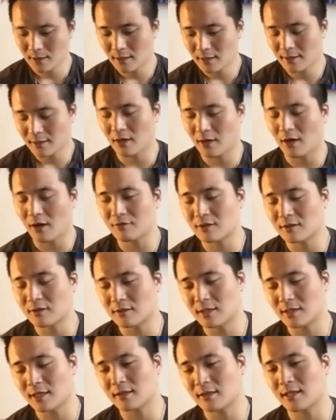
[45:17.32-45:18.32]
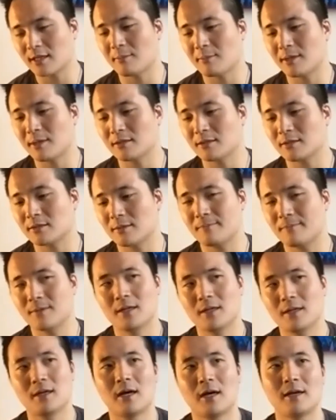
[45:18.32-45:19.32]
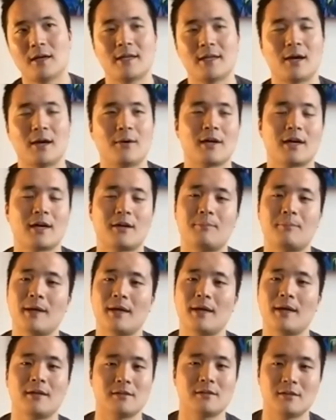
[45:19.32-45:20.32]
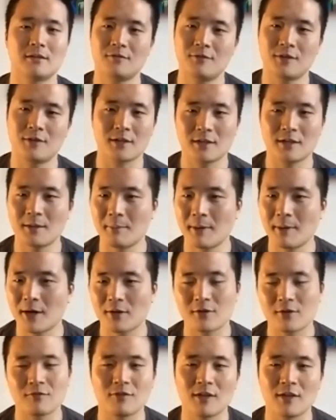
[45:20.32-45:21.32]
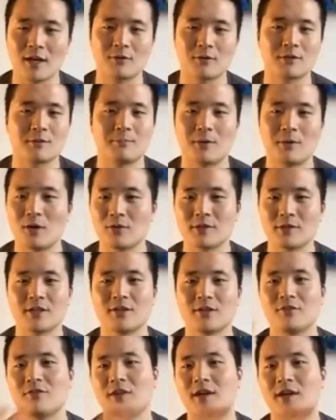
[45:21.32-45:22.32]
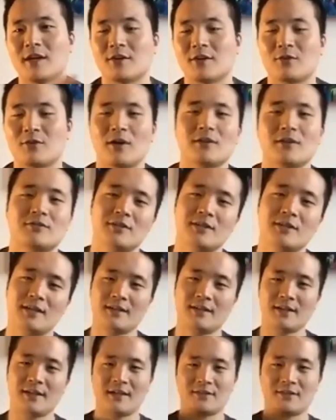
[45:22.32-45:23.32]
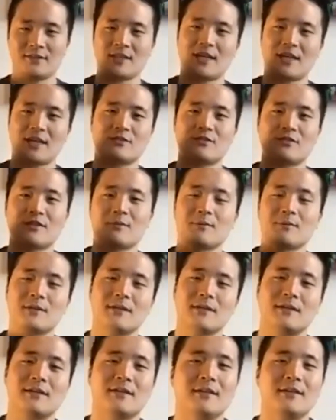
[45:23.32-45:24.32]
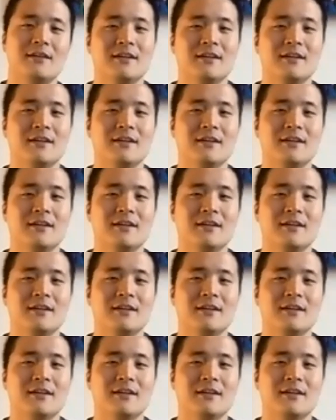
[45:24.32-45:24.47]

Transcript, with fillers: They often think that means now I got to paint a fucking American flag with a bald eagle flying across it and a Statue of Liberty. And,